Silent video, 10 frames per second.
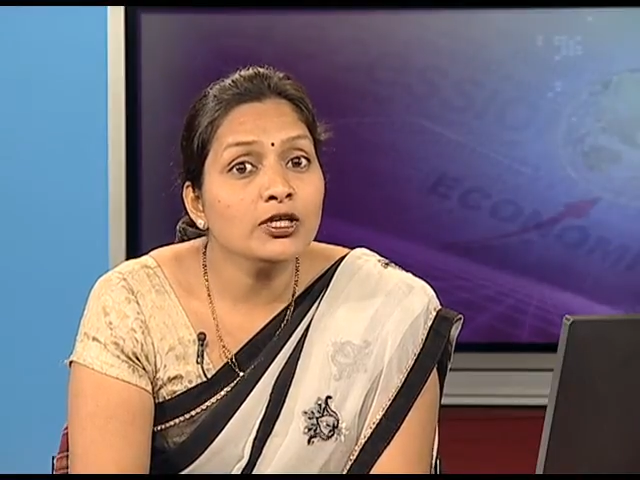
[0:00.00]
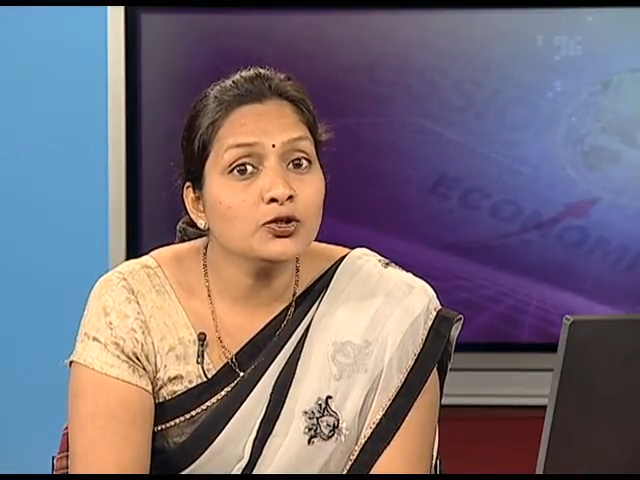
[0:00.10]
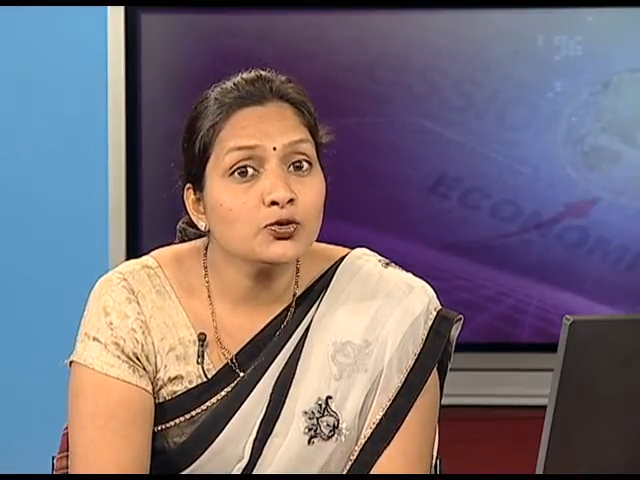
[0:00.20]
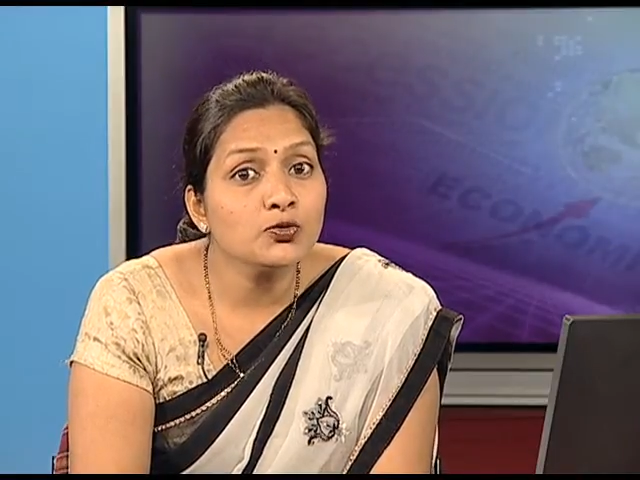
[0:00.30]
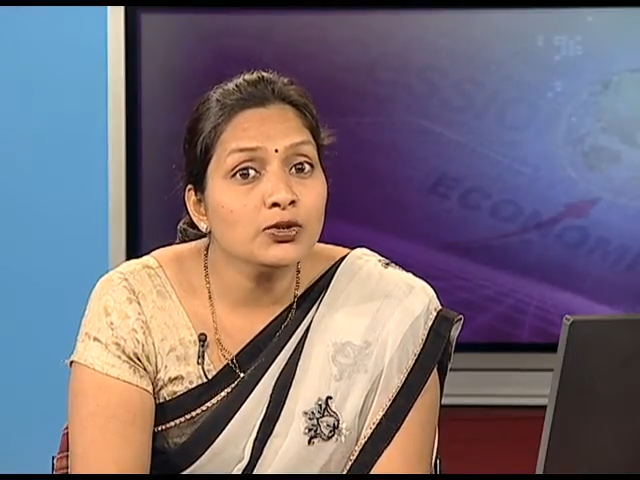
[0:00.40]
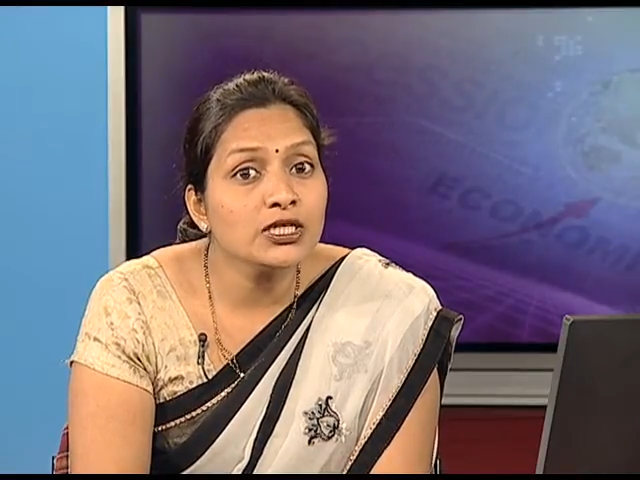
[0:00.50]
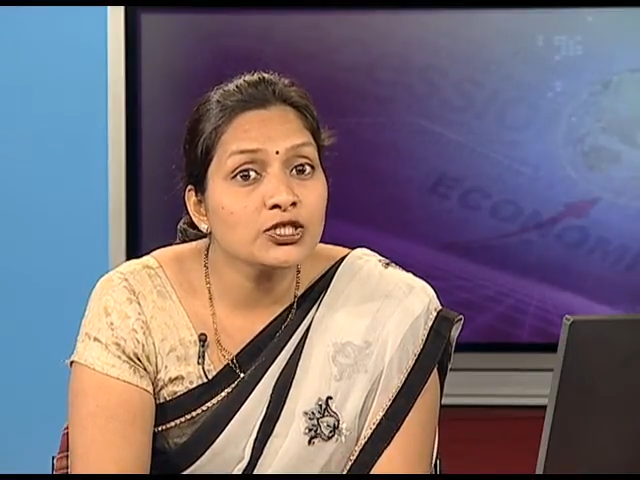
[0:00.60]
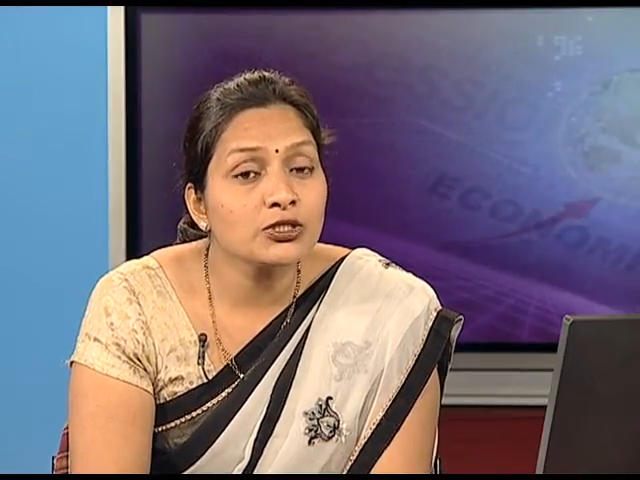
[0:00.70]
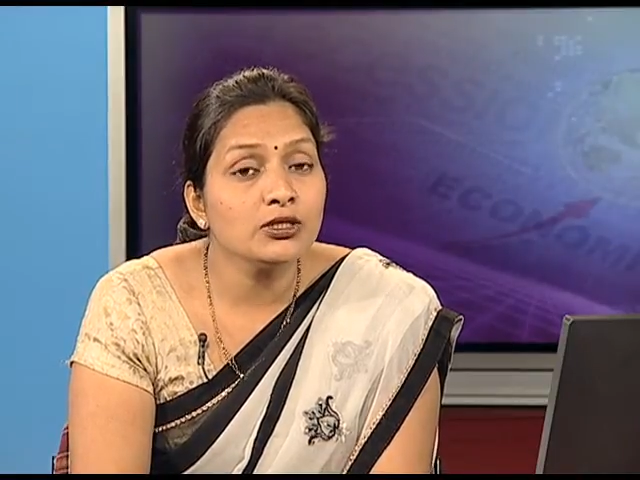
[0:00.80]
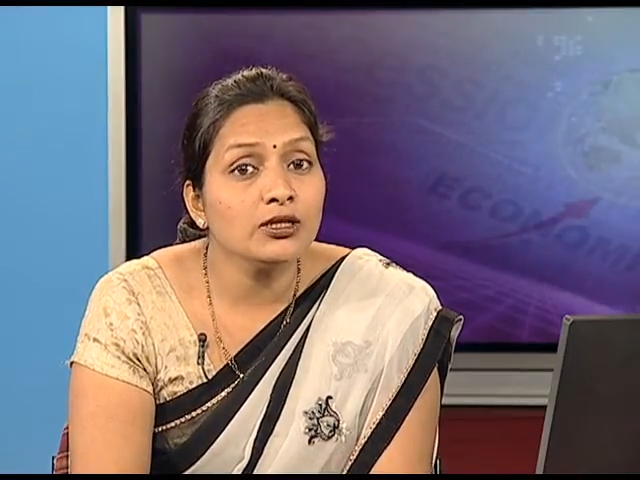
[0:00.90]
do
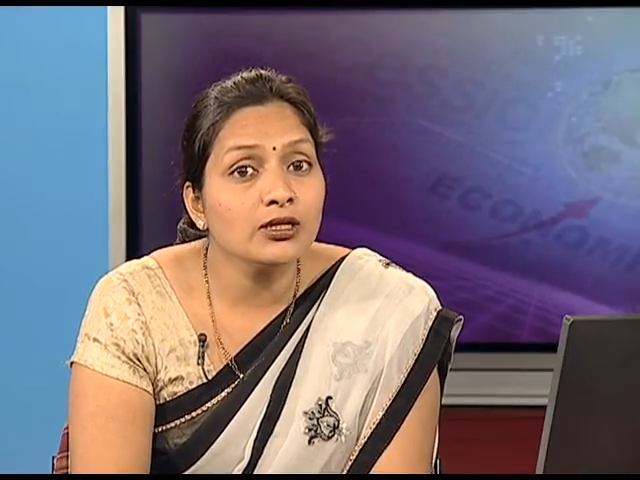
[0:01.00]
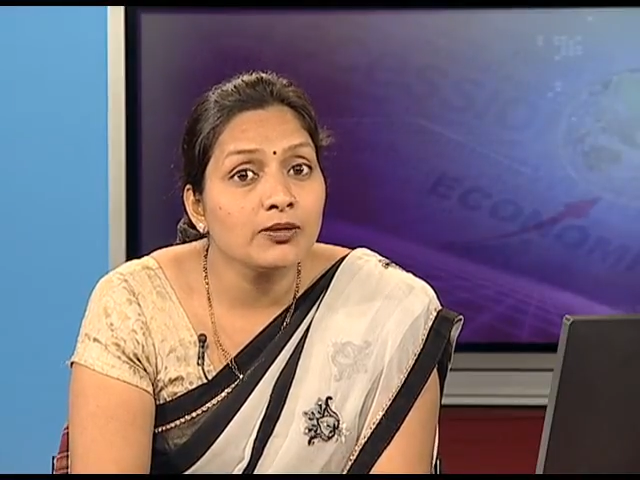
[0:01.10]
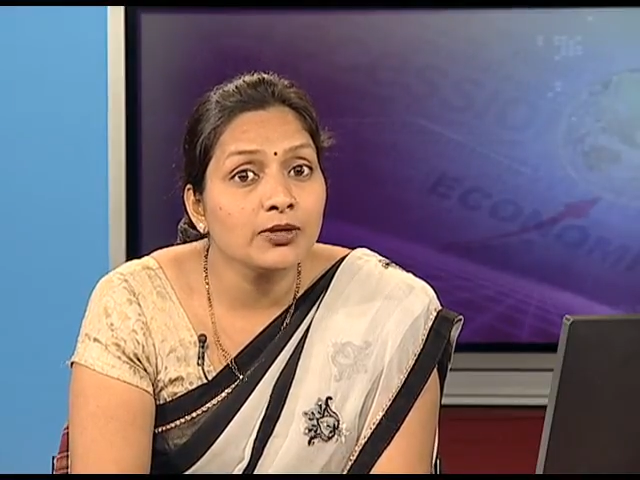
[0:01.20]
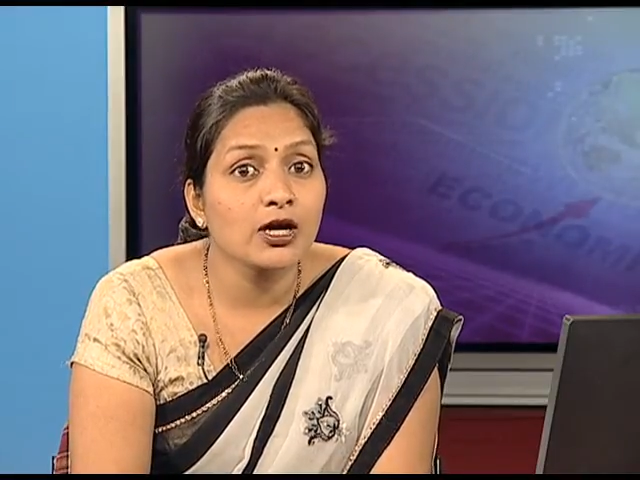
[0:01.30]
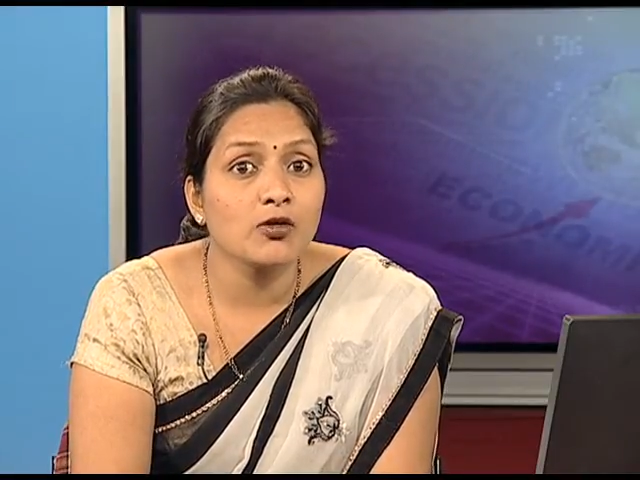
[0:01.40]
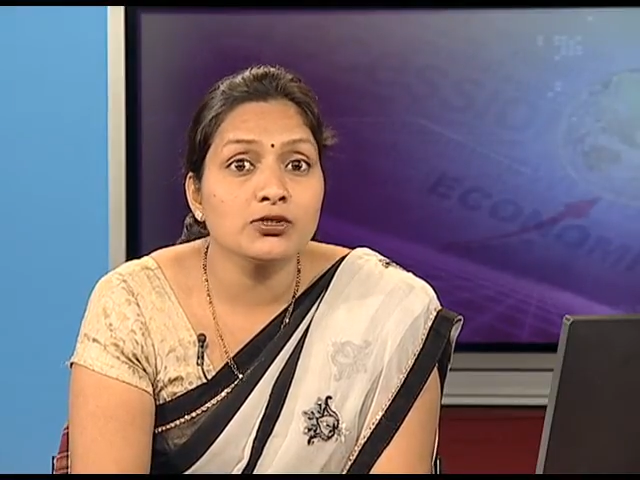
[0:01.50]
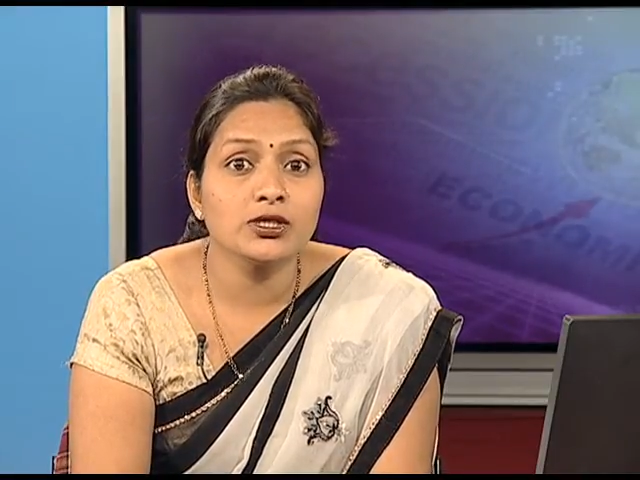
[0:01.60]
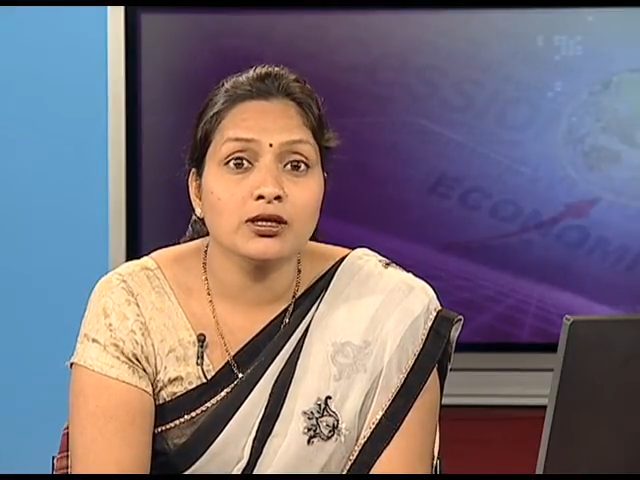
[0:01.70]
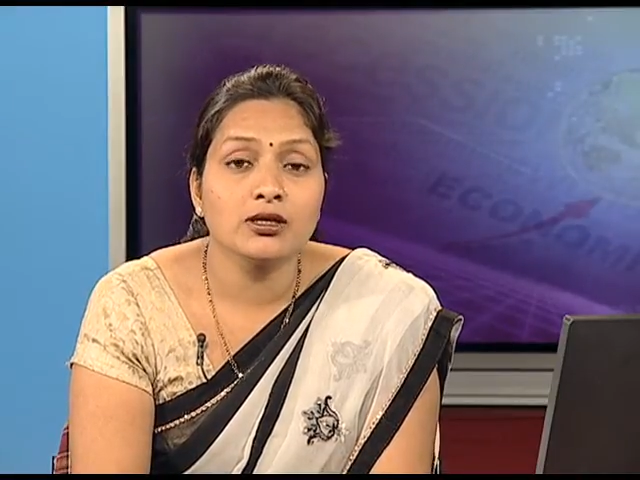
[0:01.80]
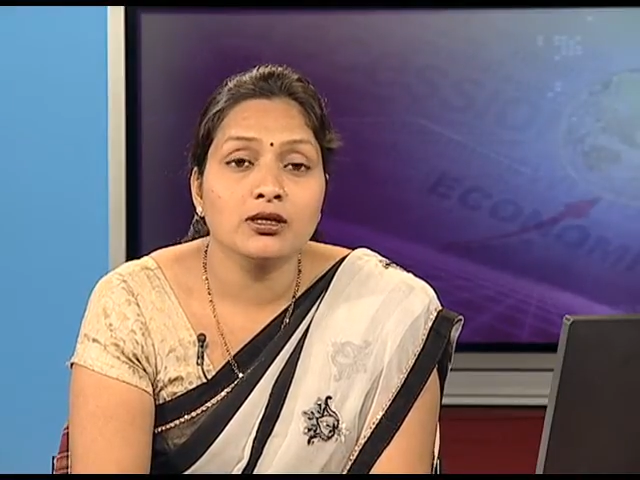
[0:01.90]
national income
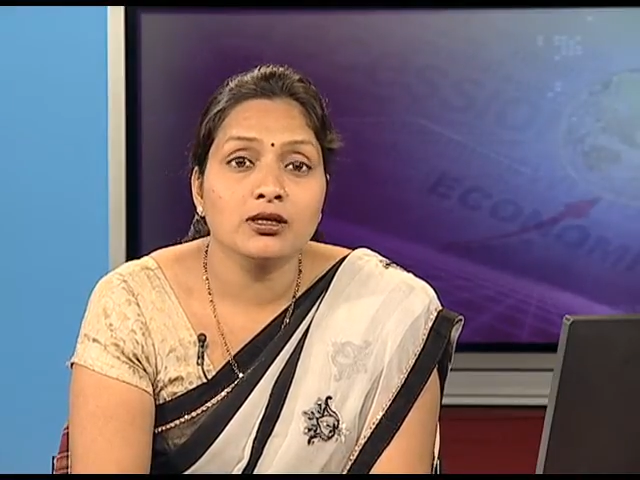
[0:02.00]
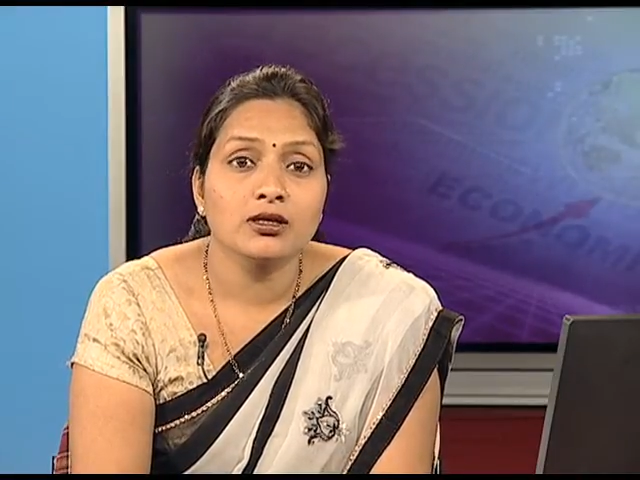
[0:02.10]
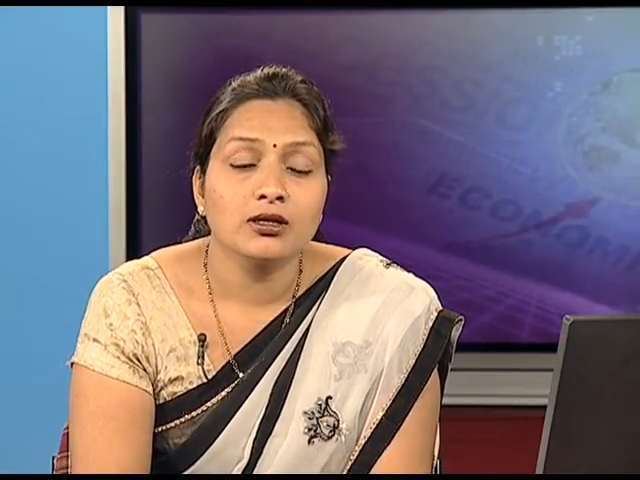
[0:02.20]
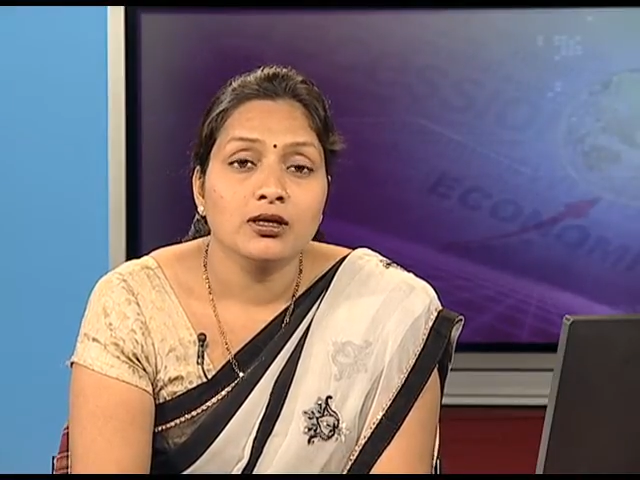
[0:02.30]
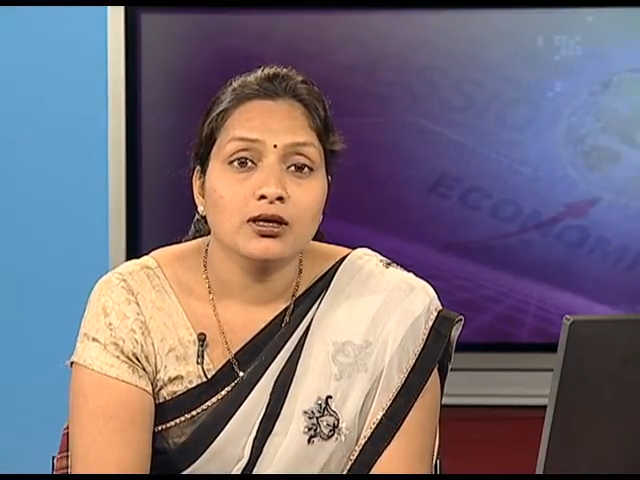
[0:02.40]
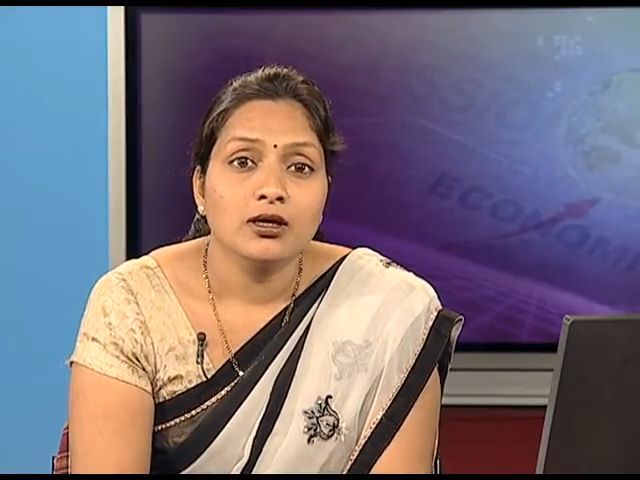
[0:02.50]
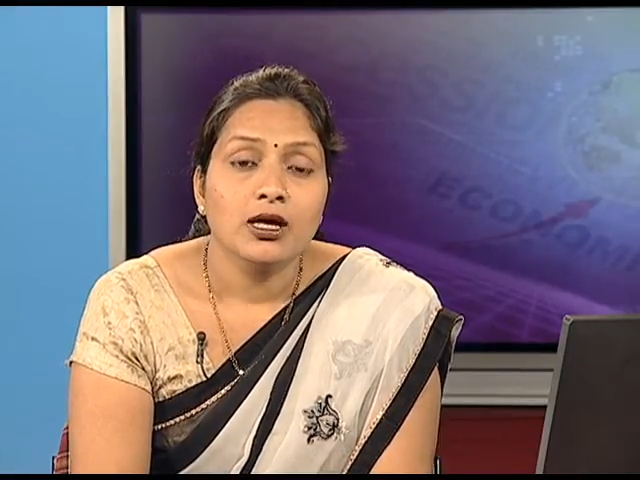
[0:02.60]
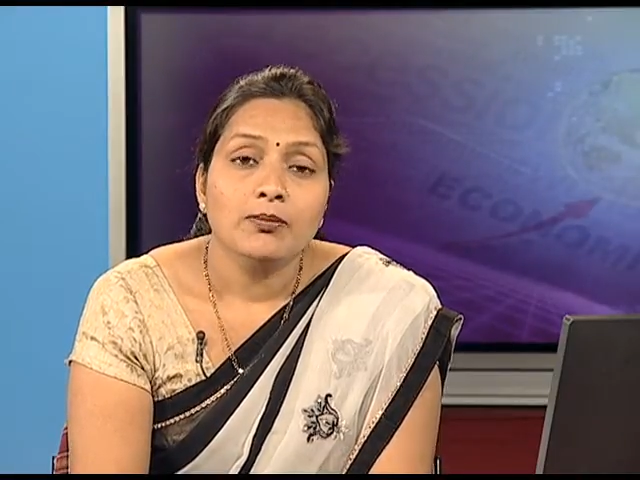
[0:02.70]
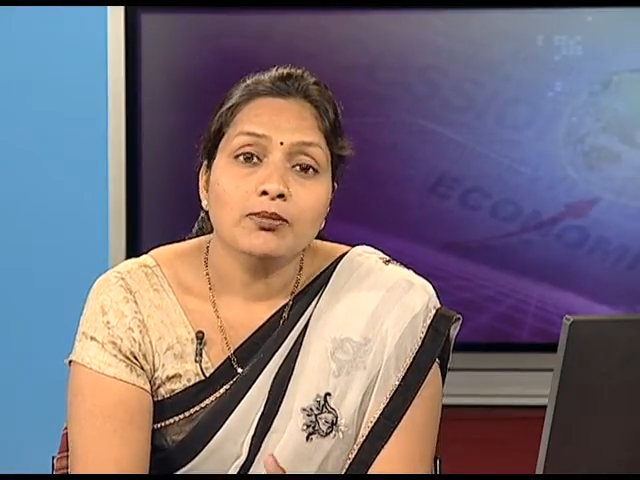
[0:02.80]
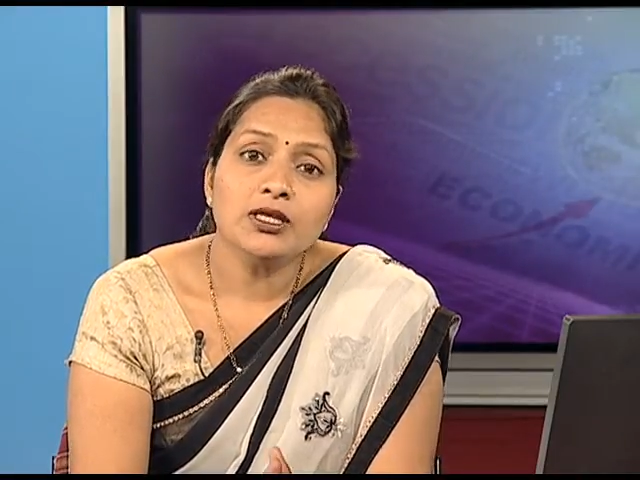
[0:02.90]
accounting?
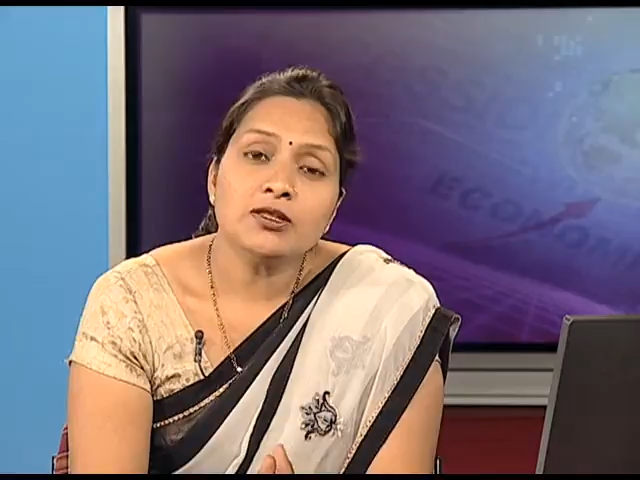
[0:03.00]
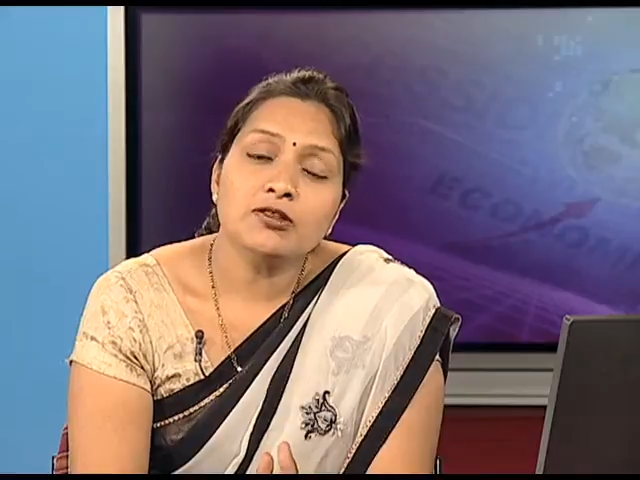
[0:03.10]
Means